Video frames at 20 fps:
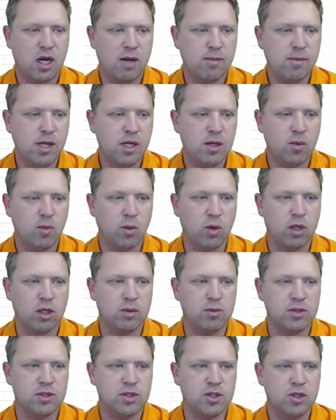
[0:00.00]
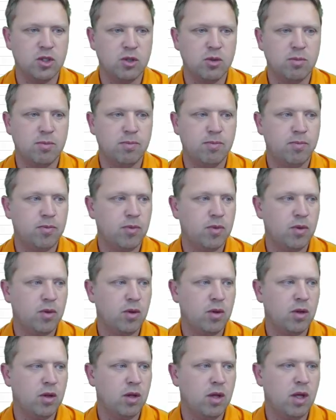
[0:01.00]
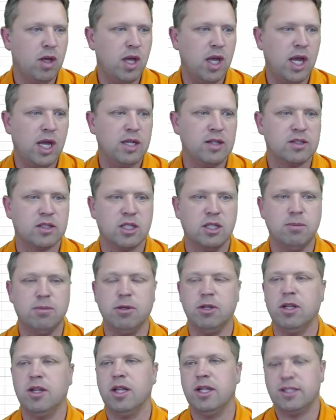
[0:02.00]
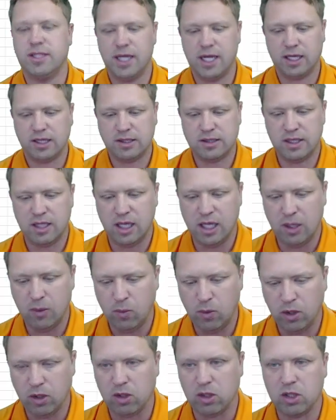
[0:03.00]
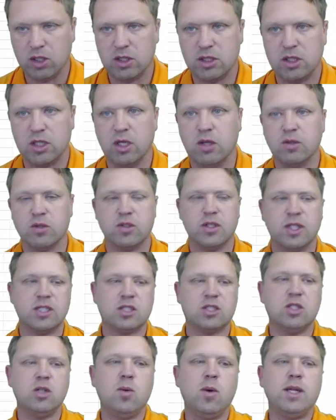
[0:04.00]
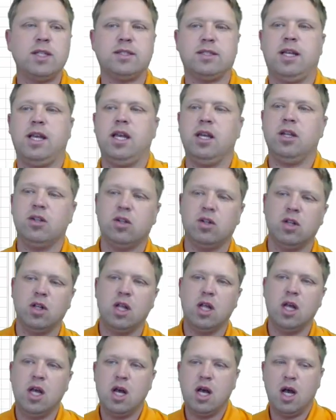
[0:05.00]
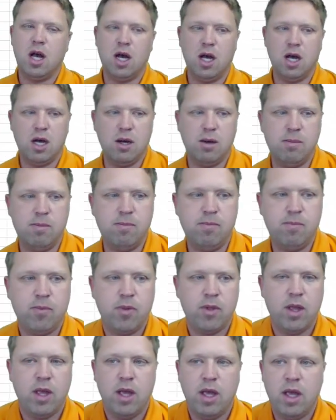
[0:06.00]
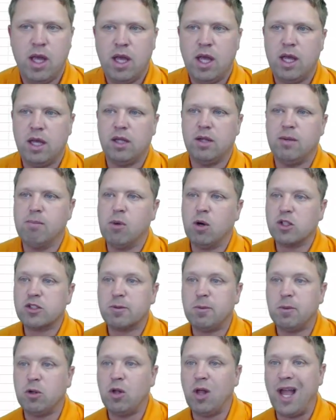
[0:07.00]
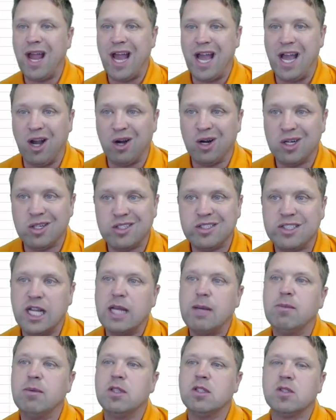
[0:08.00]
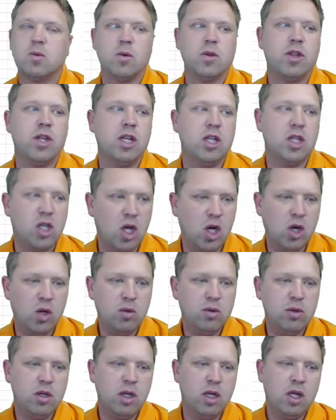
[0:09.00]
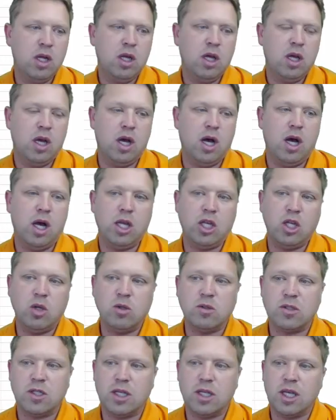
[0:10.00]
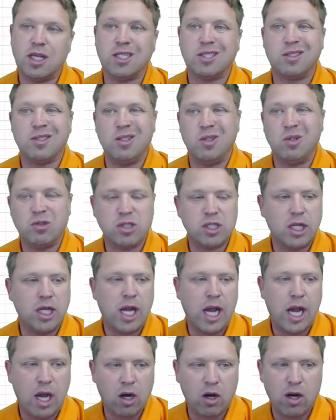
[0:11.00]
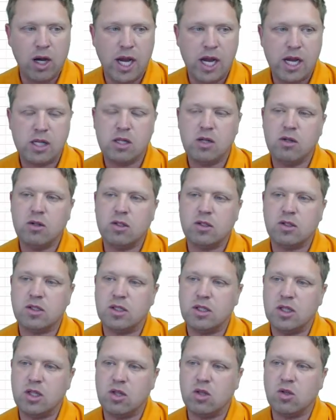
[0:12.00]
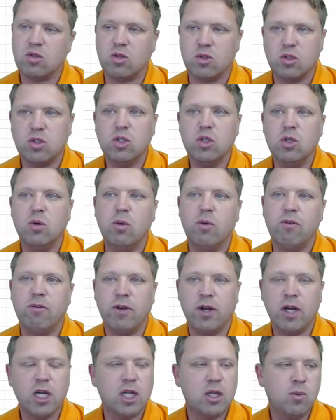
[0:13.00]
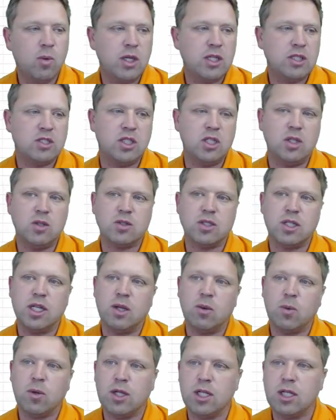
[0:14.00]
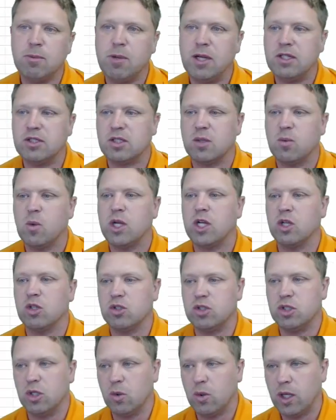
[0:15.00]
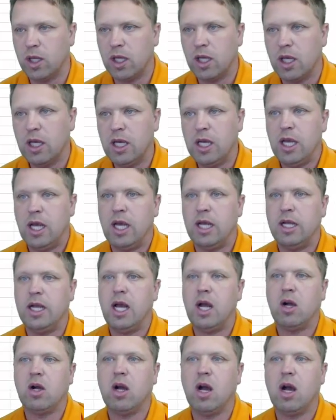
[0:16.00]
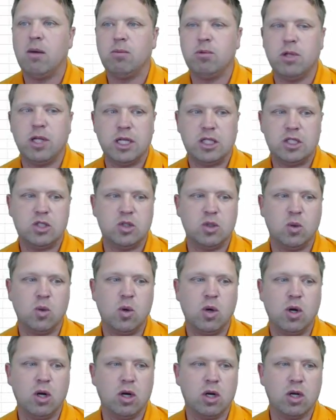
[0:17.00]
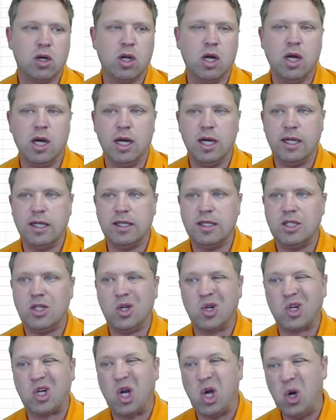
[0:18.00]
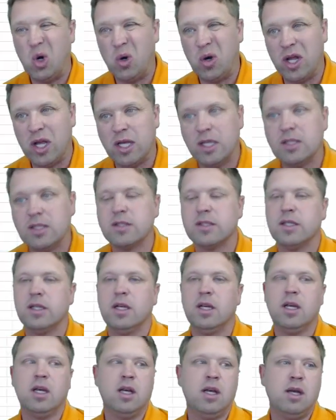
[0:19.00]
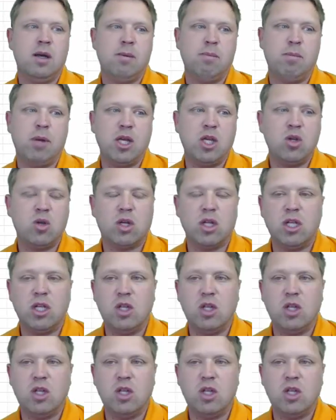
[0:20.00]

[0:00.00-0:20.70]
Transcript: We're going to add that comment. We're going to resume, and it's going to put in that text, and we are good to go. So that's two ways to handle um, multiple error statements within code uh, using a using an error handler. This, those are two very good ways to use it. It really depends on what you're doing and how complex your uh, your code is,